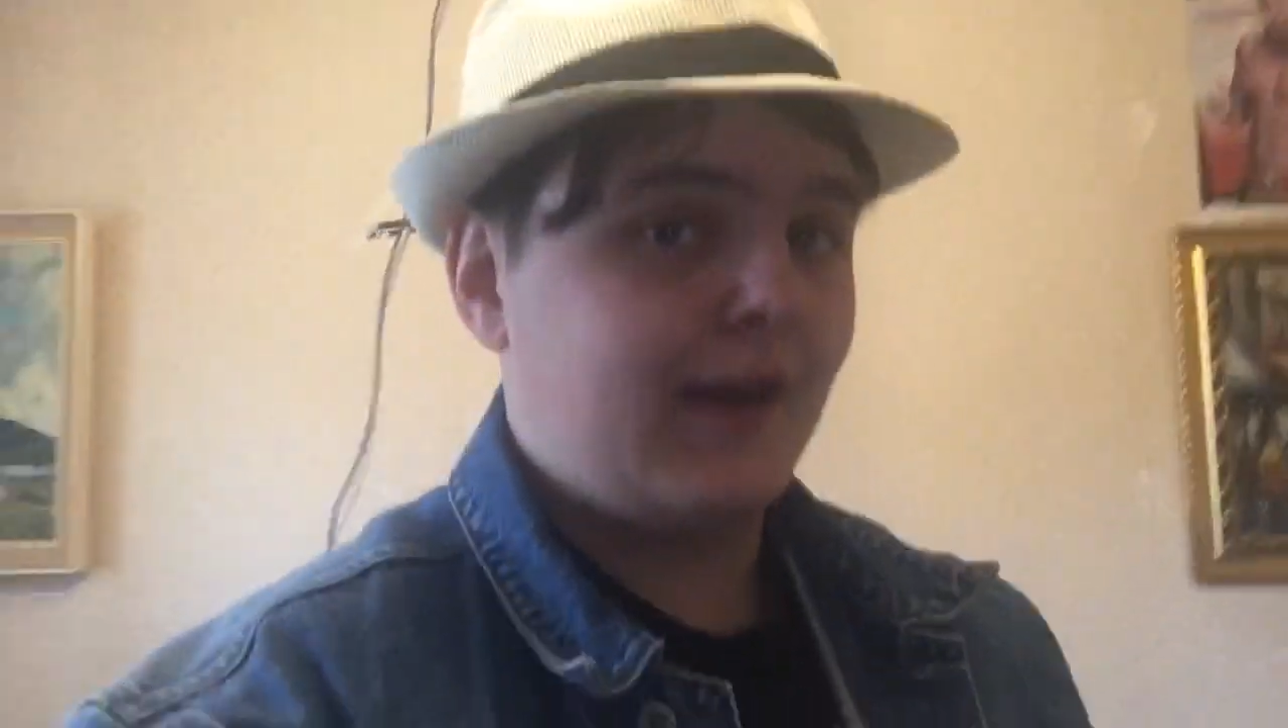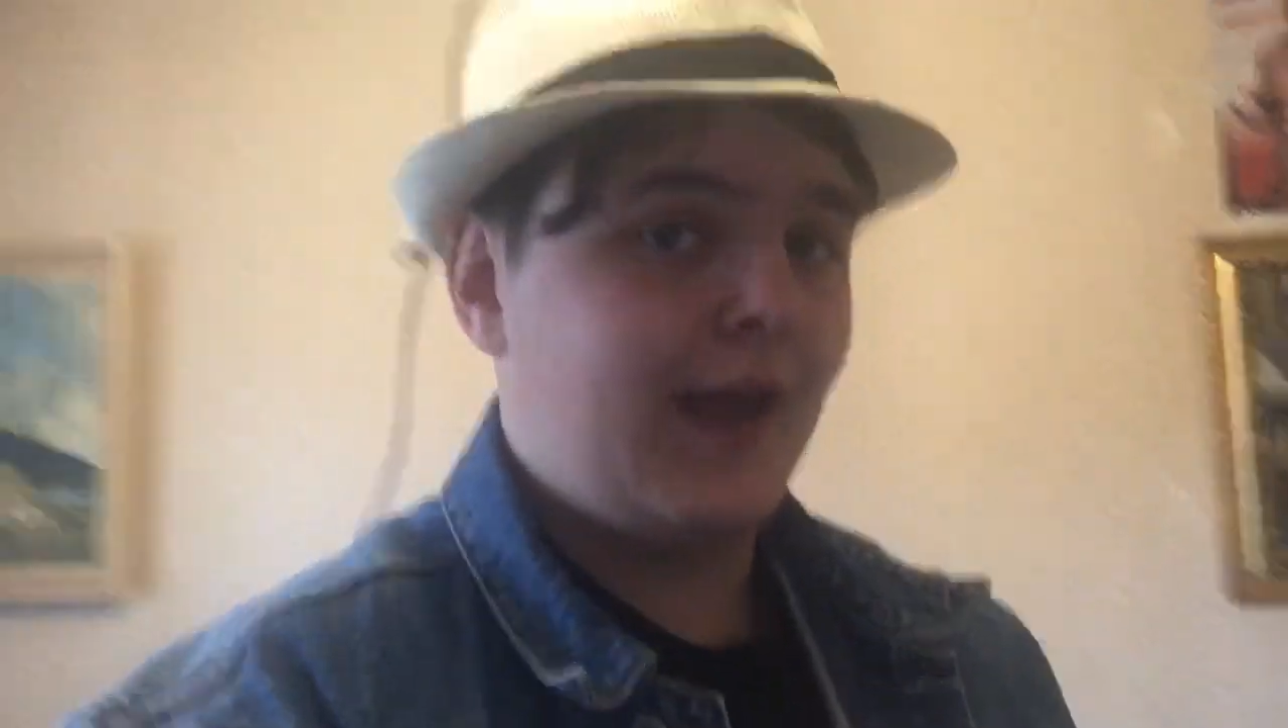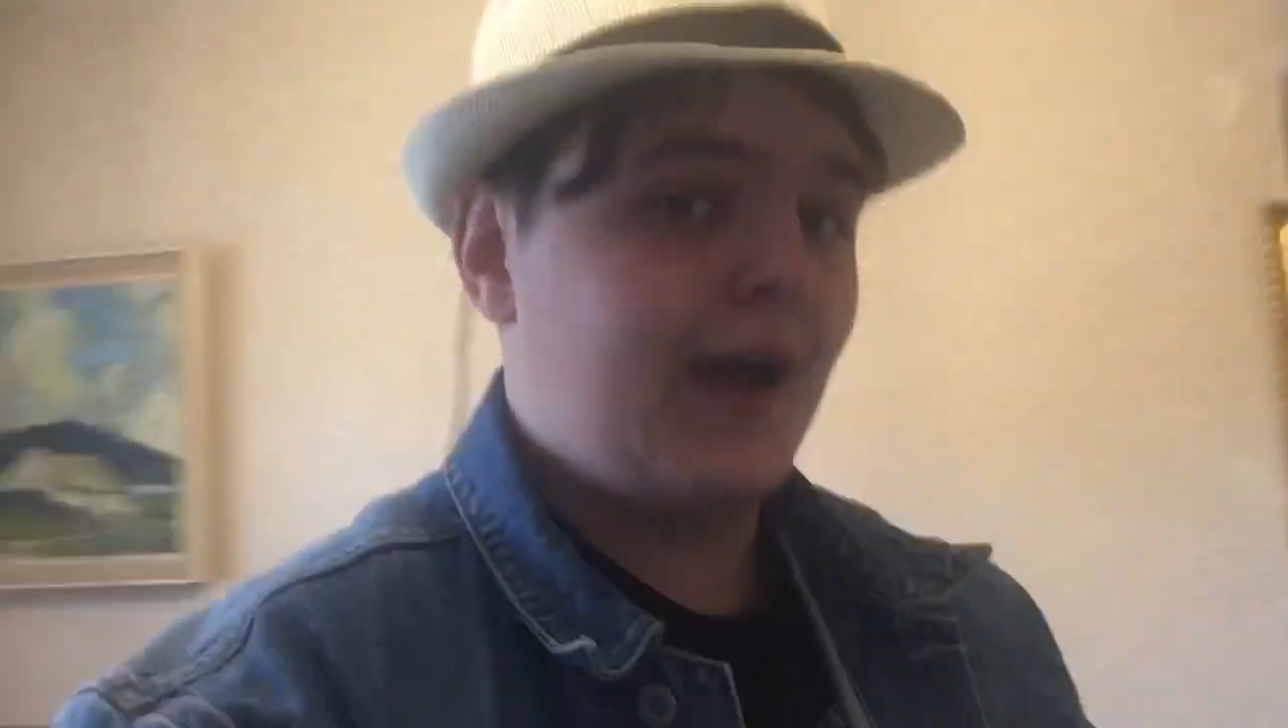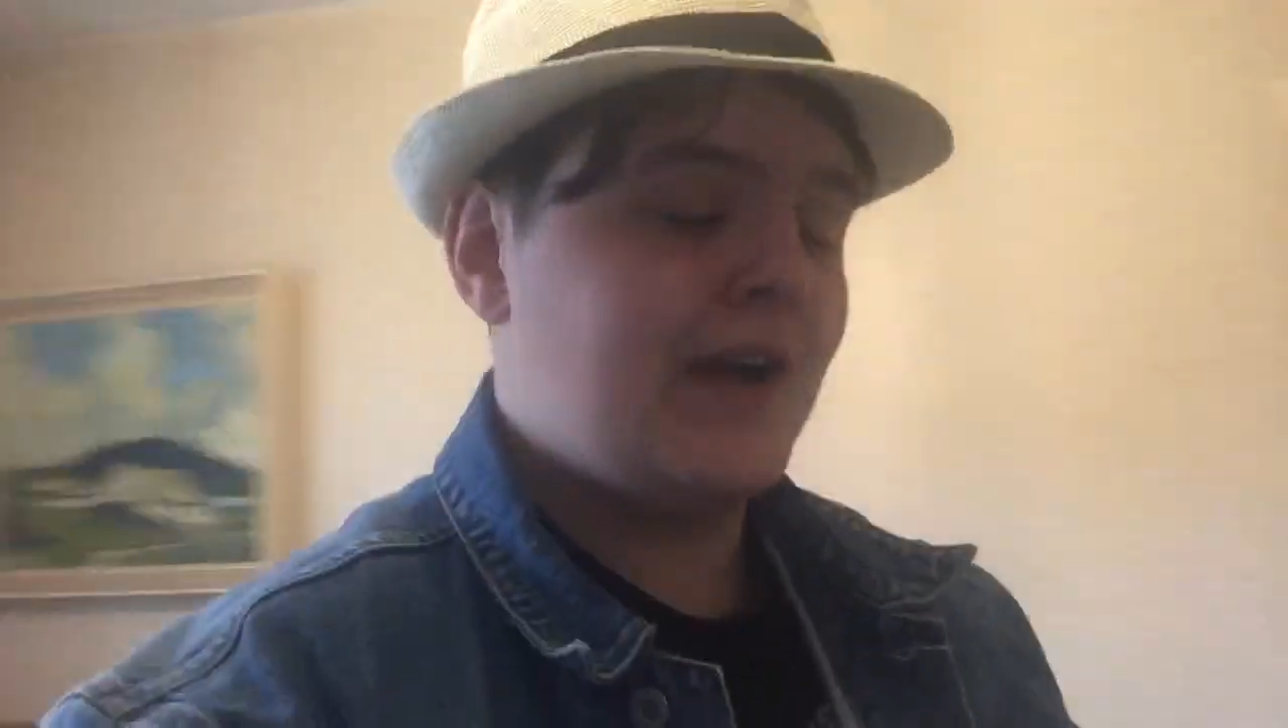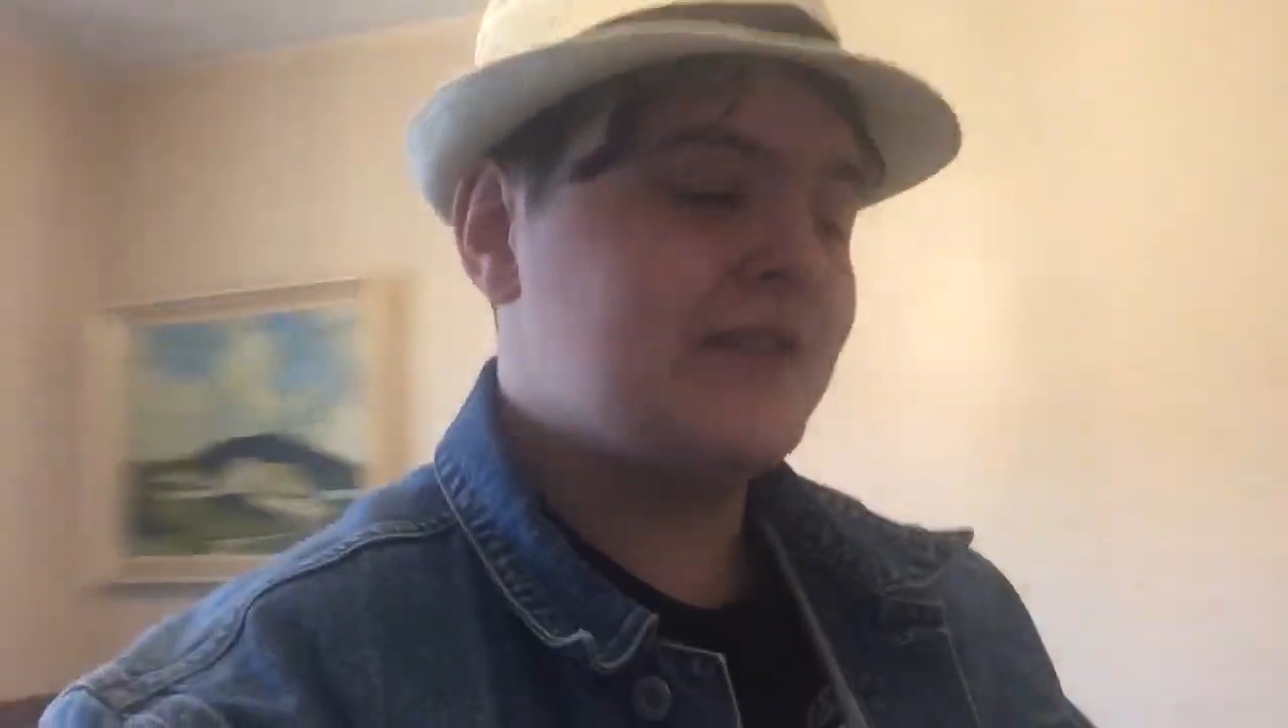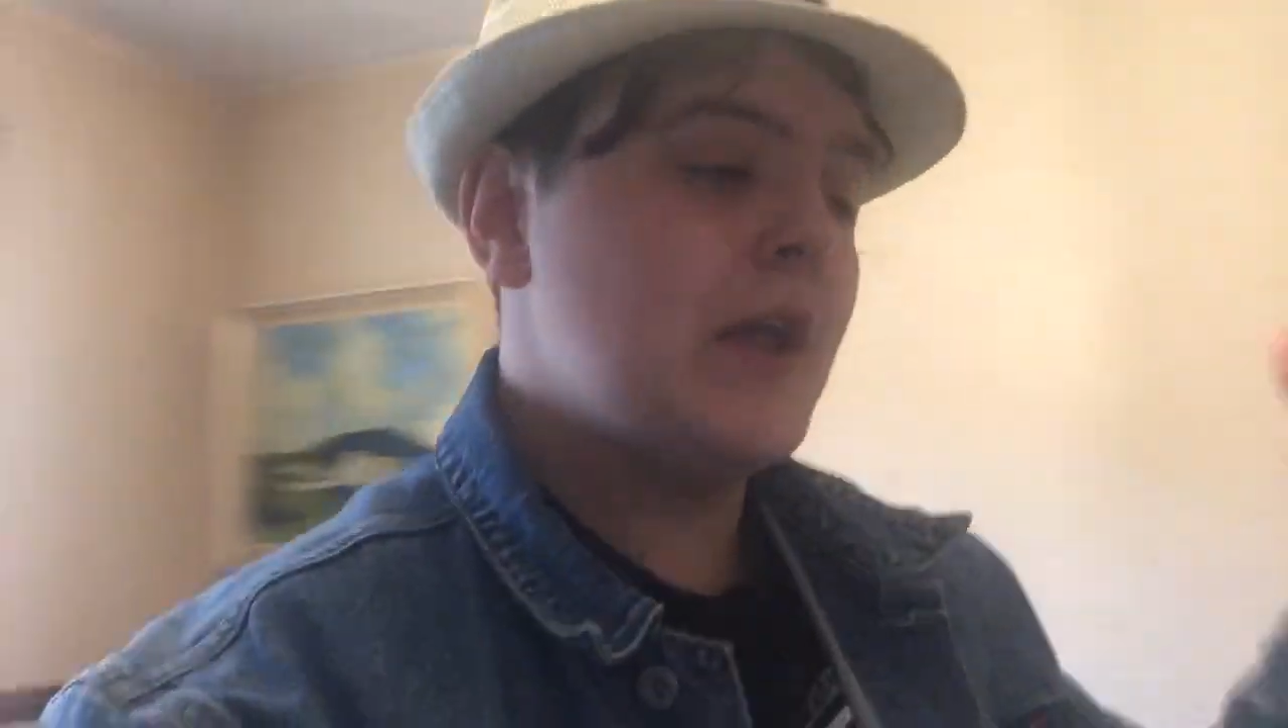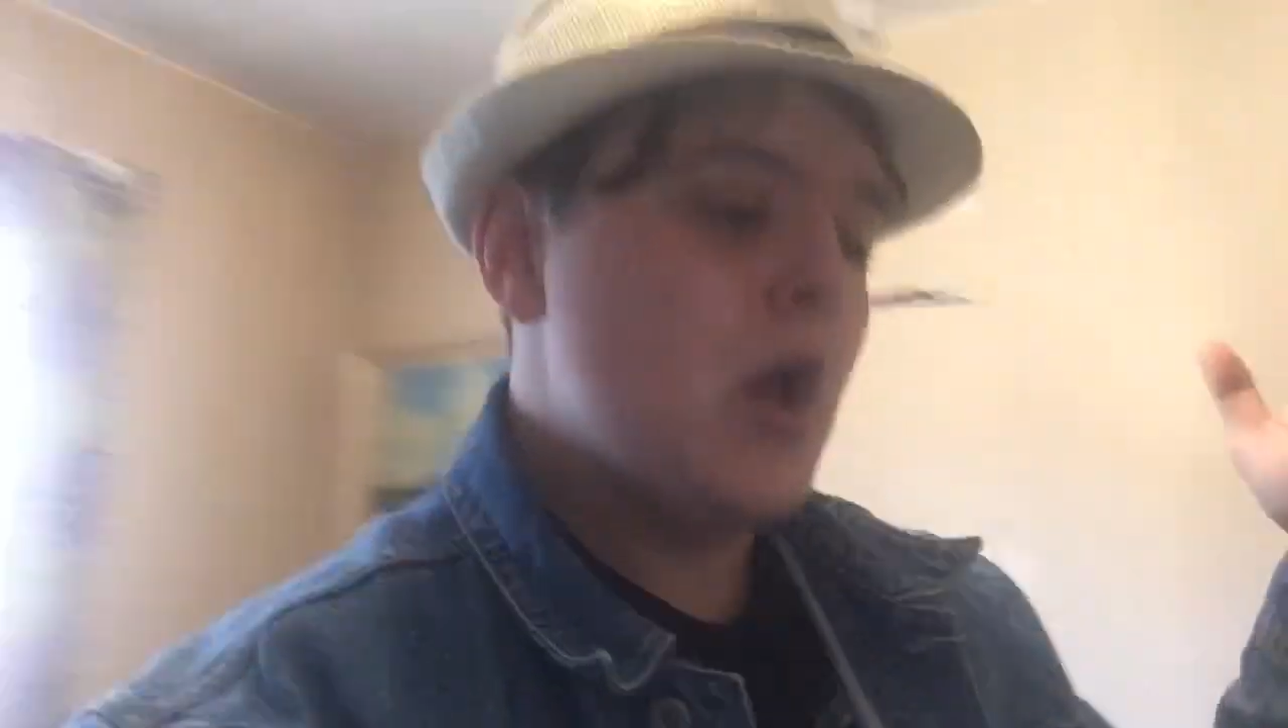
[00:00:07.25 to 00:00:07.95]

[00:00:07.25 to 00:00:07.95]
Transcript: guys.